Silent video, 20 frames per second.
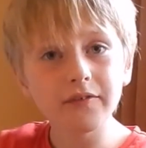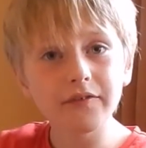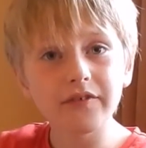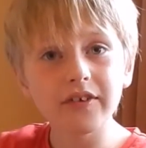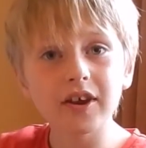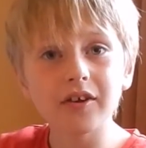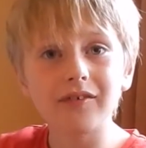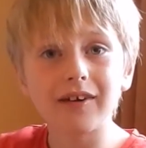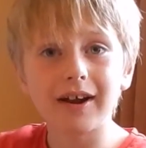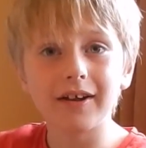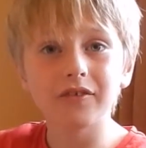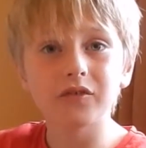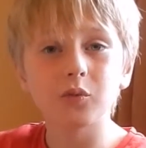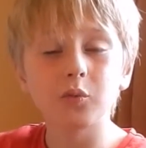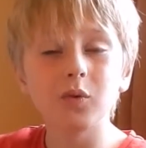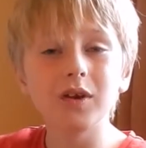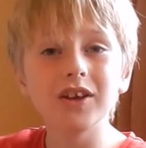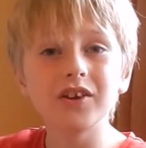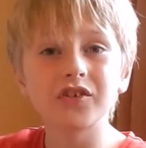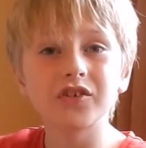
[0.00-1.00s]
and figure out
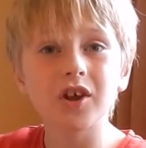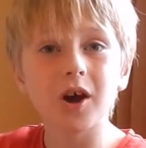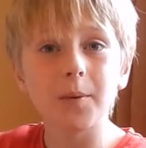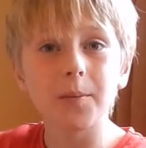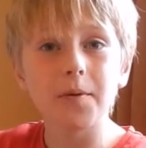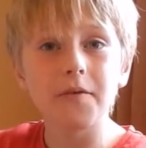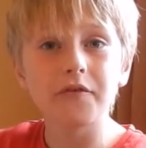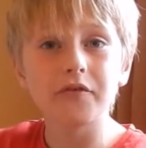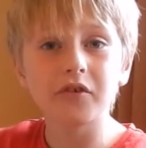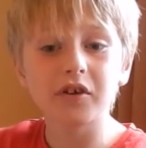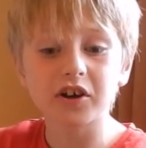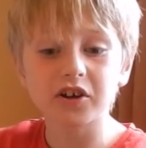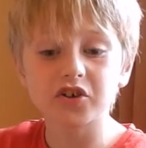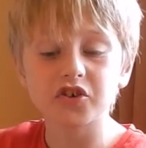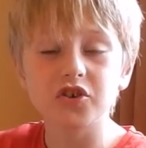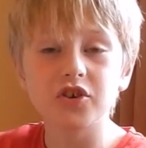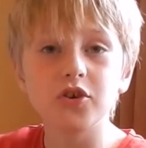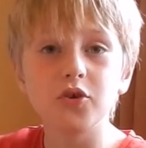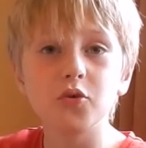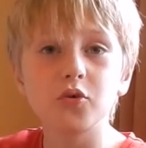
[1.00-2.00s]
which type of
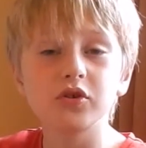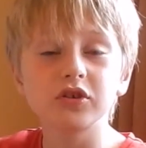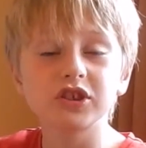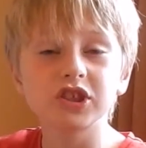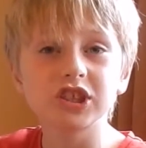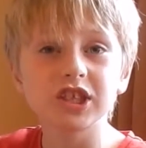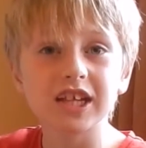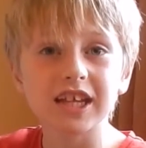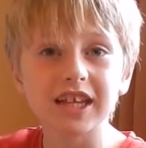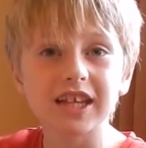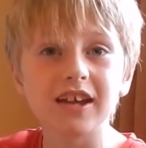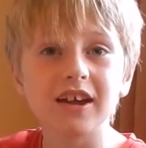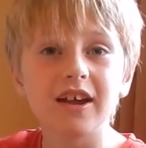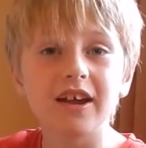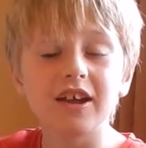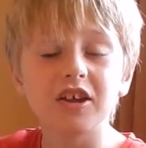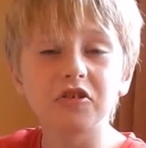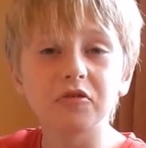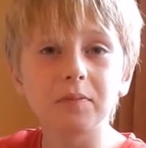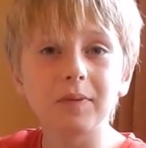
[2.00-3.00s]
friction you can see
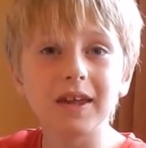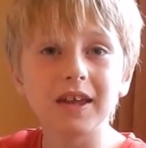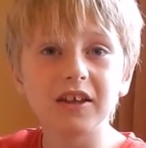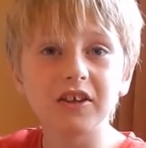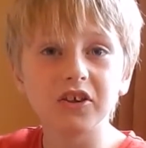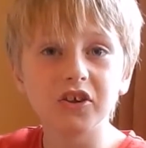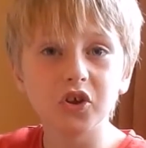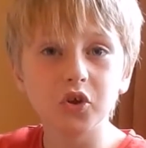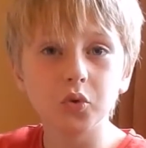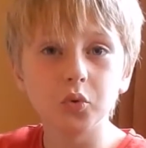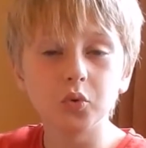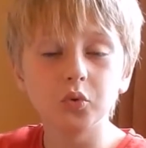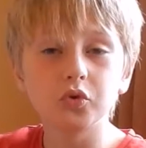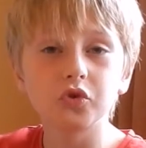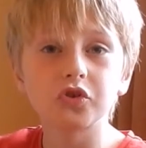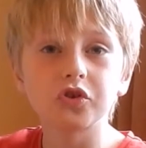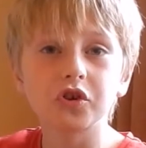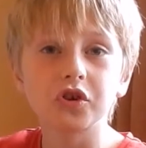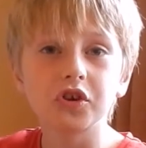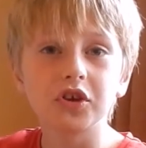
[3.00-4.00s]
is being
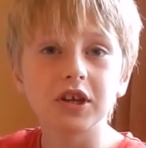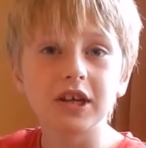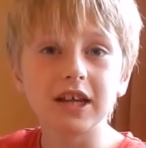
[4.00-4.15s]
used